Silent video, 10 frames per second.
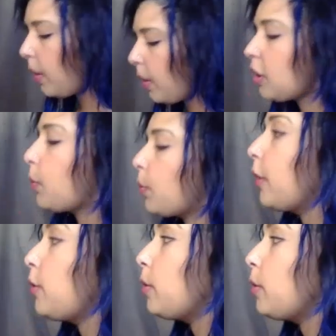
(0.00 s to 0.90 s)
which is
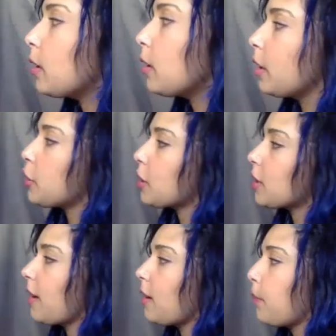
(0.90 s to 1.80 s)
where you literally
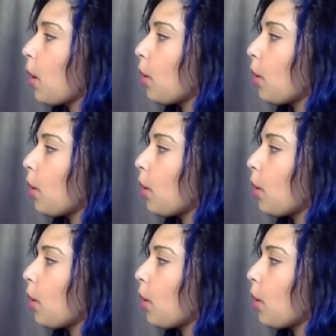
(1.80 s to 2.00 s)
just kind of